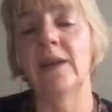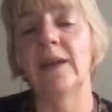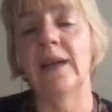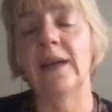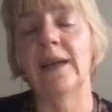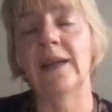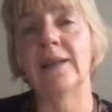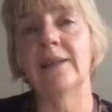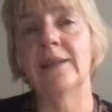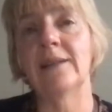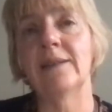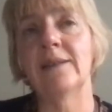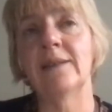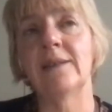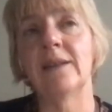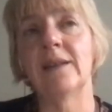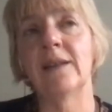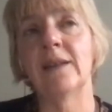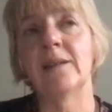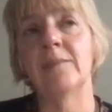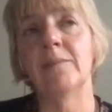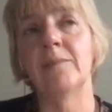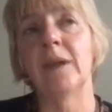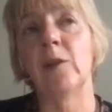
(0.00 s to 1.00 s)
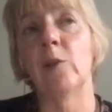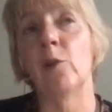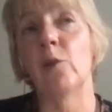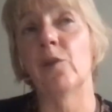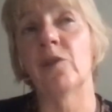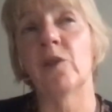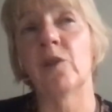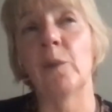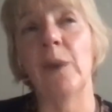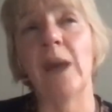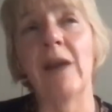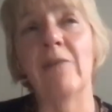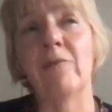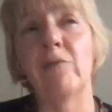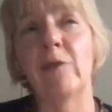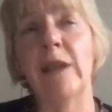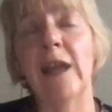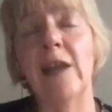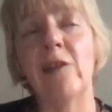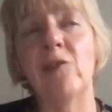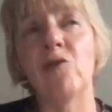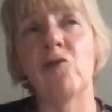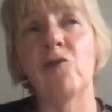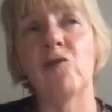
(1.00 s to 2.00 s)
And, um, and also we have
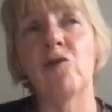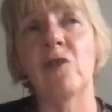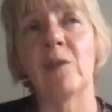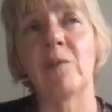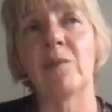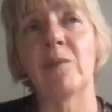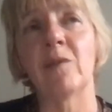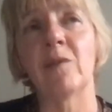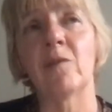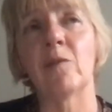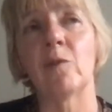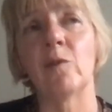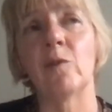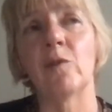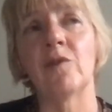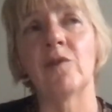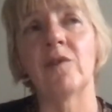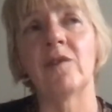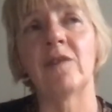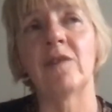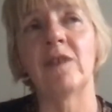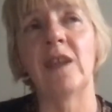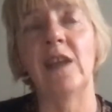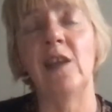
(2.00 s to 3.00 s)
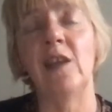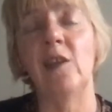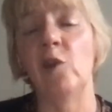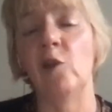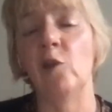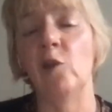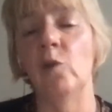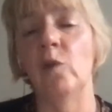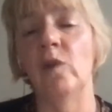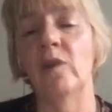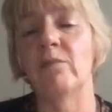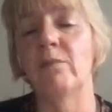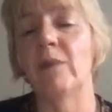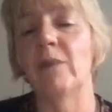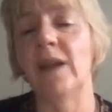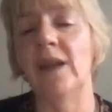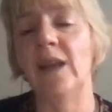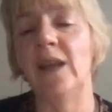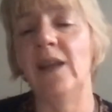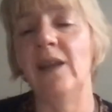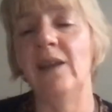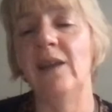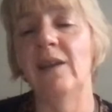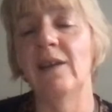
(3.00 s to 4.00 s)
relationships, of course, as the EU with
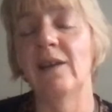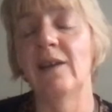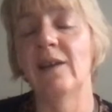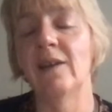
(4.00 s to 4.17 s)
many